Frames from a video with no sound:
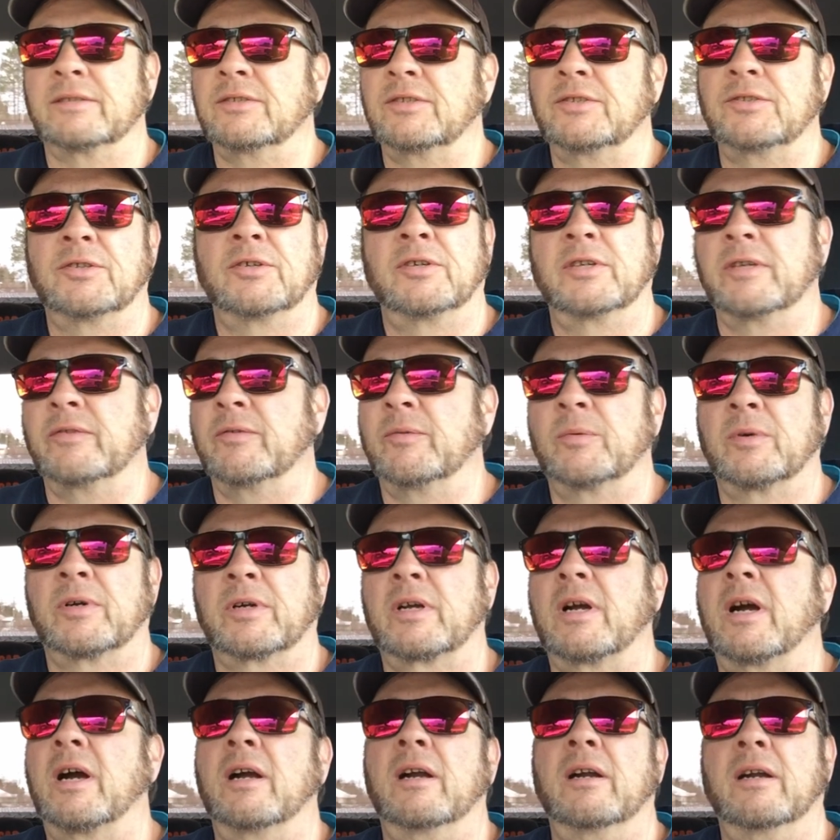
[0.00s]
You don't even work
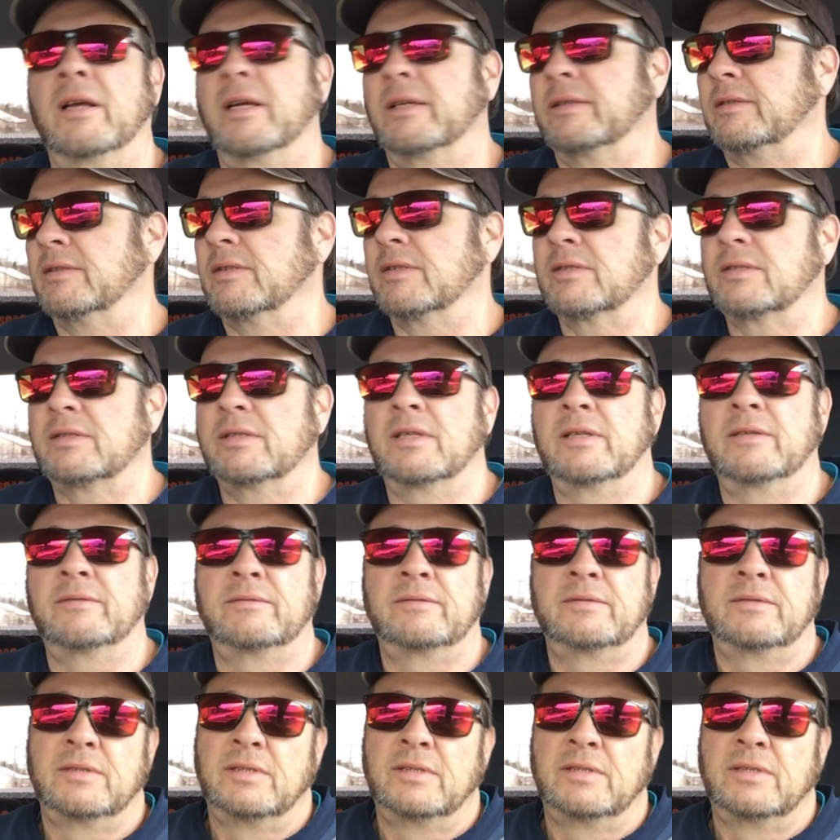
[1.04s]
hard at this stuff.